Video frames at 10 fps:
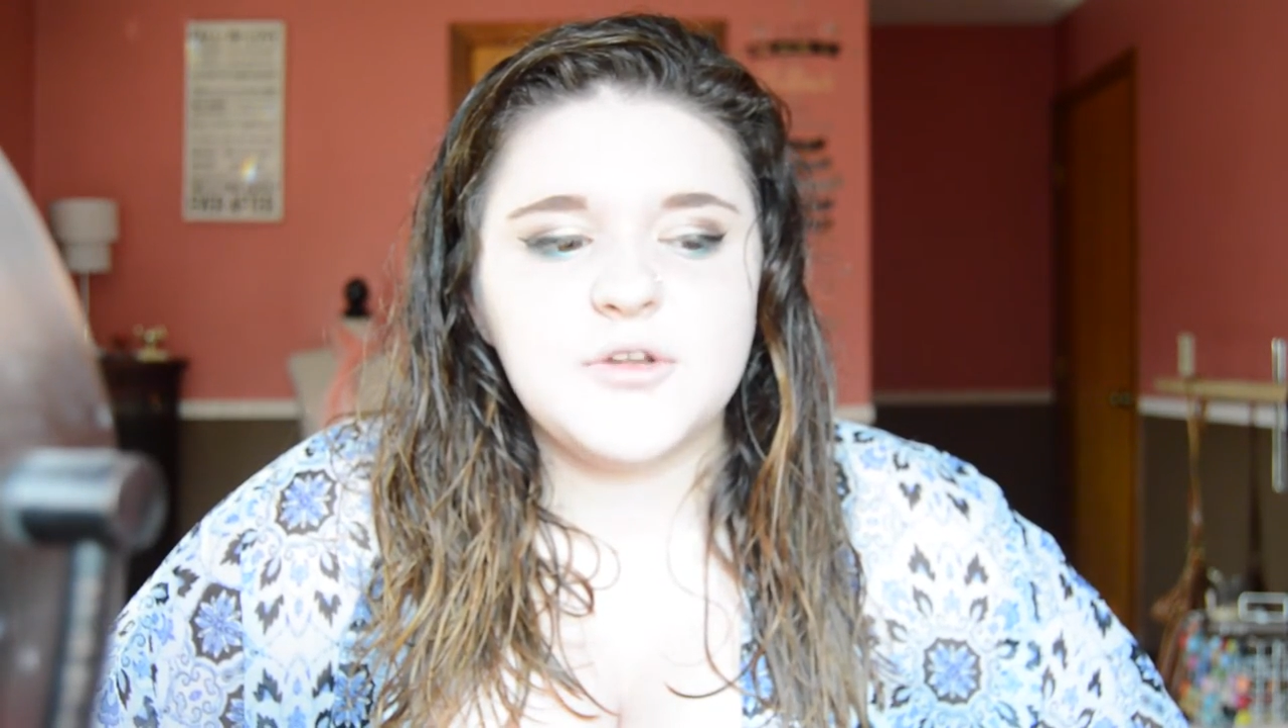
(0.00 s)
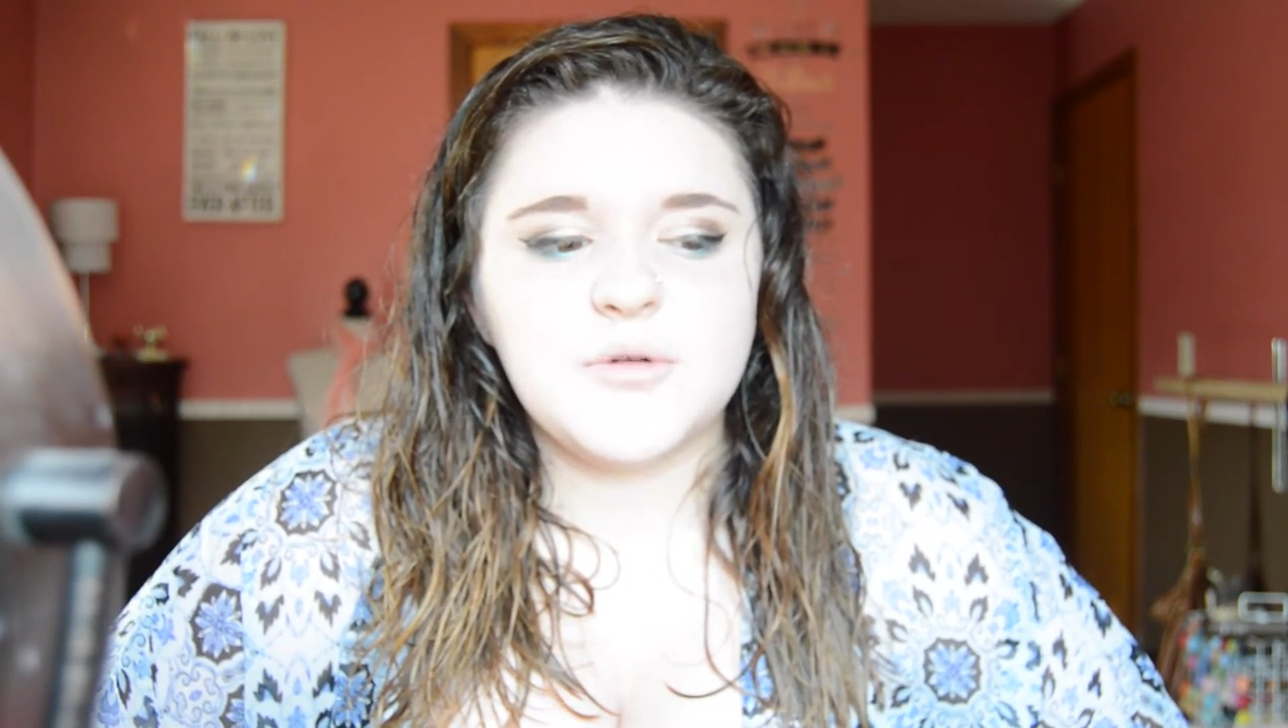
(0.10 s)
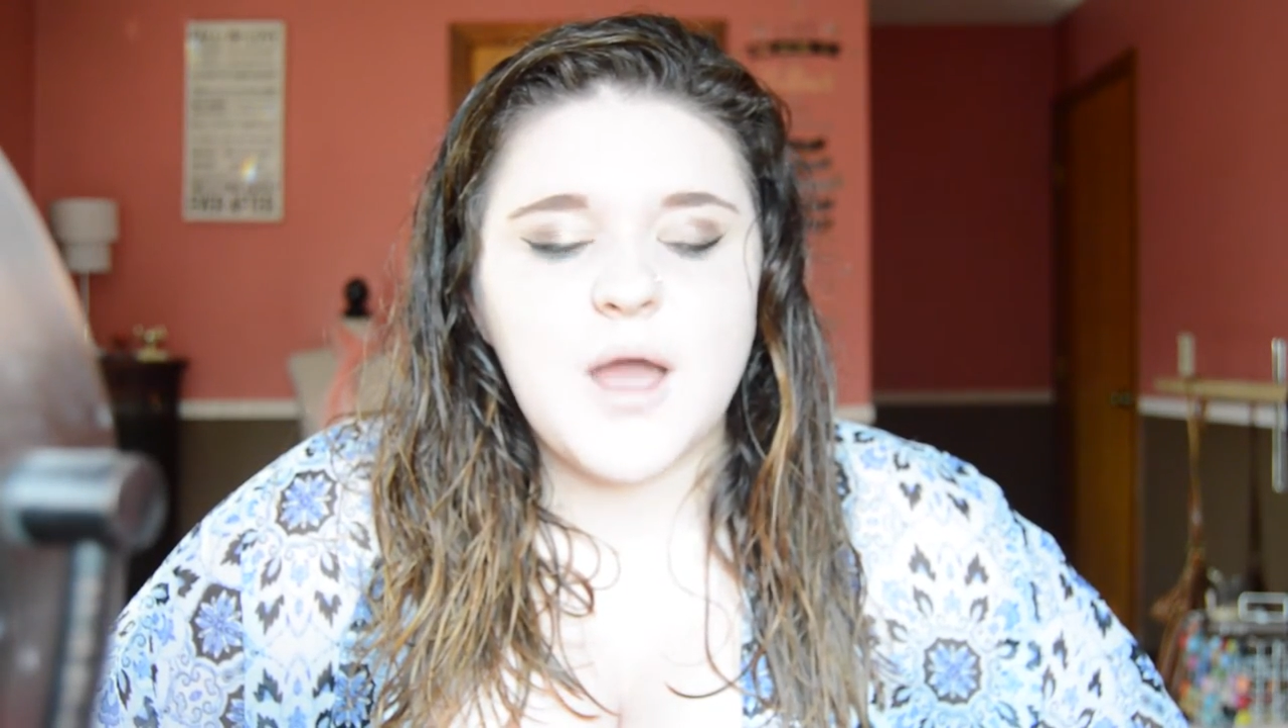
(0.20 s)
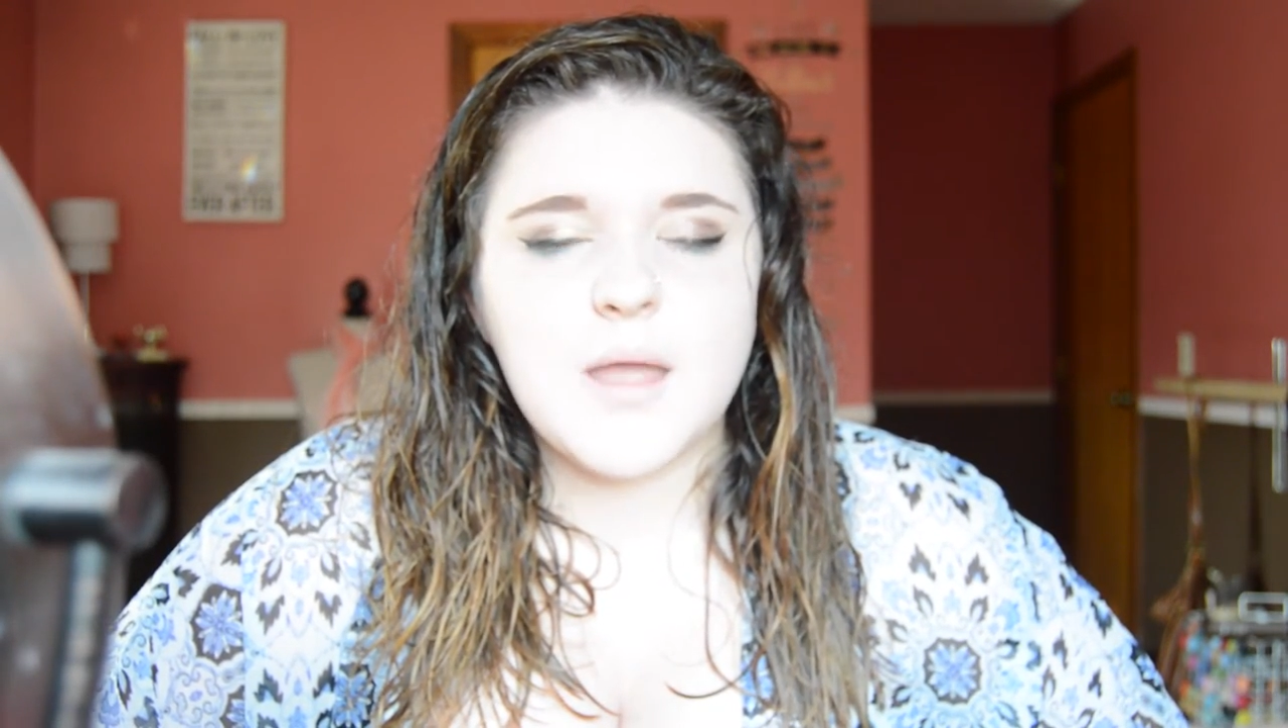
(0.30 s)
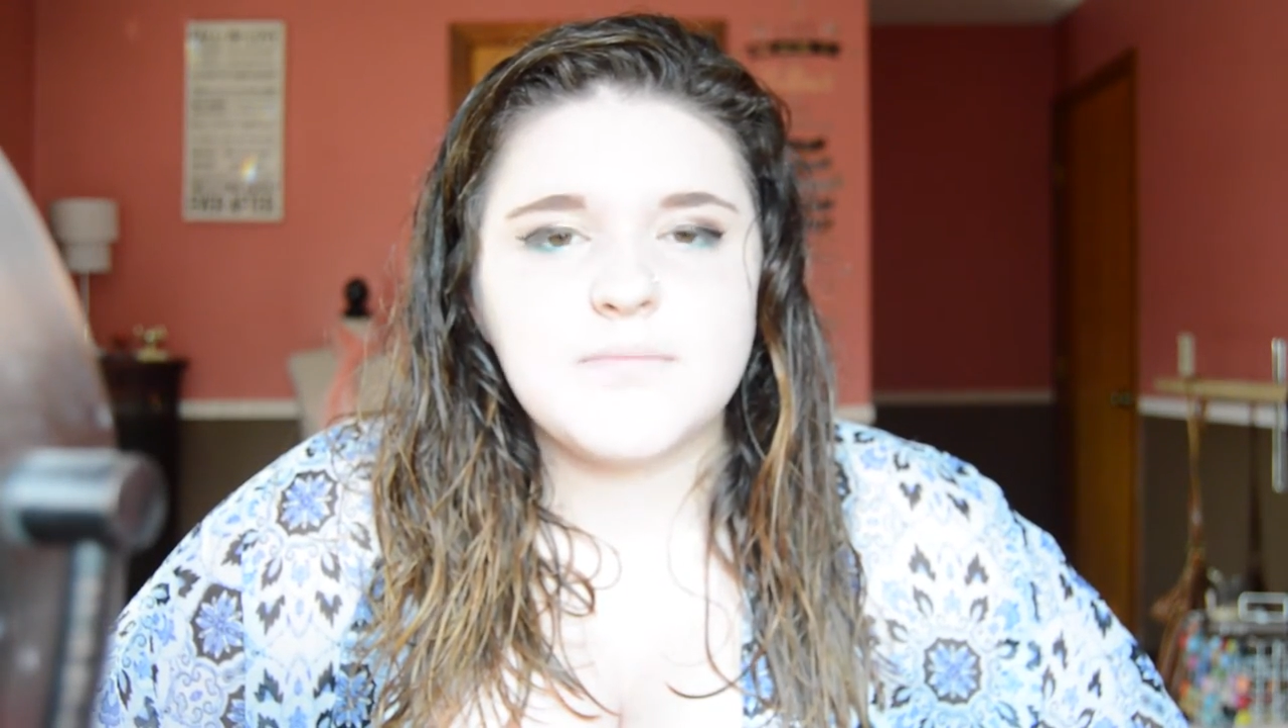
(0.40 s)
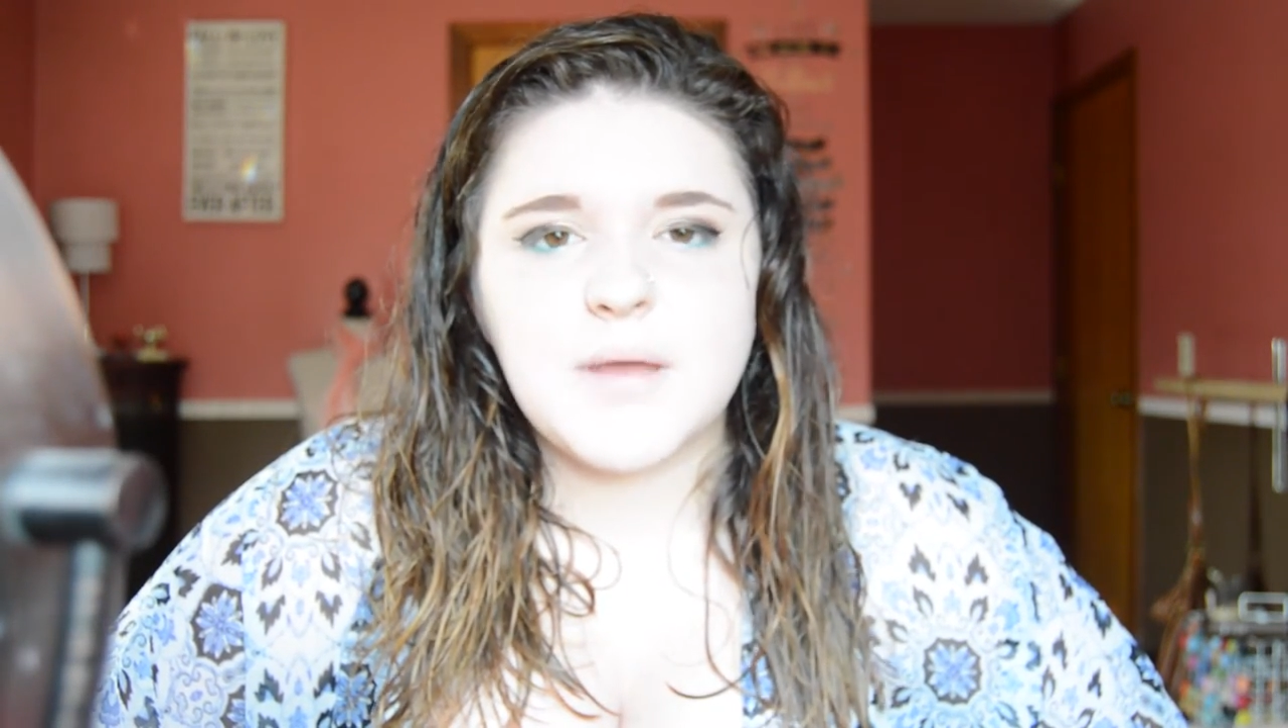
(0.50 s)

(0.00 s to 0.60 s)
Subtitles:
do like